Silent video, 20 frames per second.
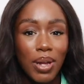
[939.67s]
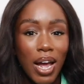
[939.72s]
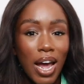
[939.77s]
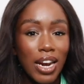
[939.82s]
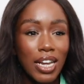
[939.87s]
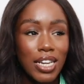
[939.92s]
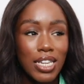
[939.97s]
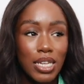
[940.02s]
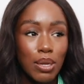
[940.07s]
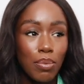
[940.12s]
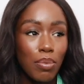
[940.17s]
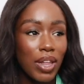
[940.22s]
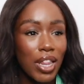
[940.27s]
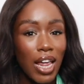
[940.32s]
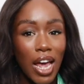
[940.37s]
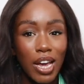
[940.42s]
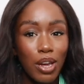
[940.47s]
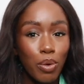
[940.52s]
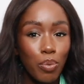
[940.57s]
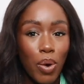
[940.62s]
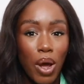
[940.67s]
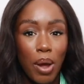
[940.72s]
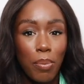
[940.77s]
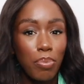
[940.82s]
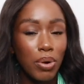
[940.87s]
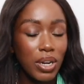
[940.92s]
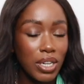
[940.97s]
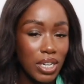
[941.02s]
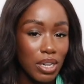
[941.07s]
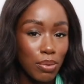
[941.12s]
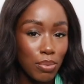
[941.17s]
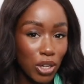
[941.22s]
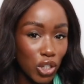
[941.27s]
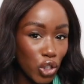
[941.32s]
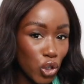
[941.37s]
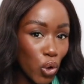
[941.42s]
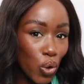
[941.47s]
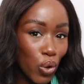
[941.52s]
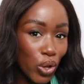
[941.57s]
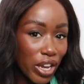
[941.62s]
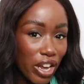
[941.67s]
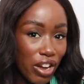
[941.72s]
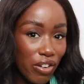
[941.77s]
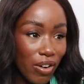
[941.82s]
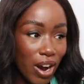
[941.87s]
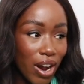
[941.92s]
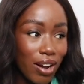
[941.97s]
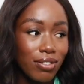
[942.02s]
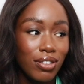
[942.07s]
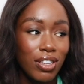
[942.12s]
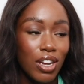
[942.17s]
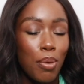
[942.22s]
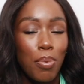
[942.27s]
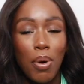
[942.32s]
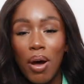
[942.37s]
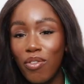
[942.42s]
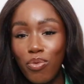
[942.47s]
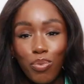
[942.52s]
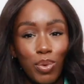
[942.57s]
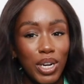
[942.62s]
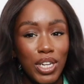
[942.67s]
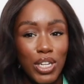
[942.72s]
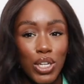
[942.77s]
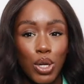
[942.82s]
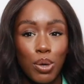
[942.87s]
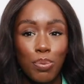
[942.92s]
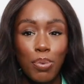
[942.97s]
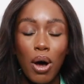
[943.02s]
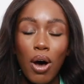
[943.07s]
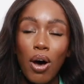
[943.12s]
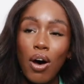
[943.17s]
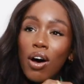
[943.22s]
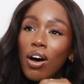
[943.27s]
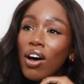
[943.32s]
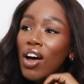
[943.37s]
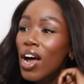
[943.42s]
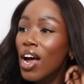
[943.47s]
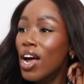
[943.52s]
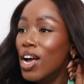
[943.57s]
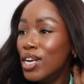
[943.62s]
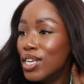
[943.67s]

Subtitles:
and it's something that I can wear pretty much all year round apart from when it's super hot.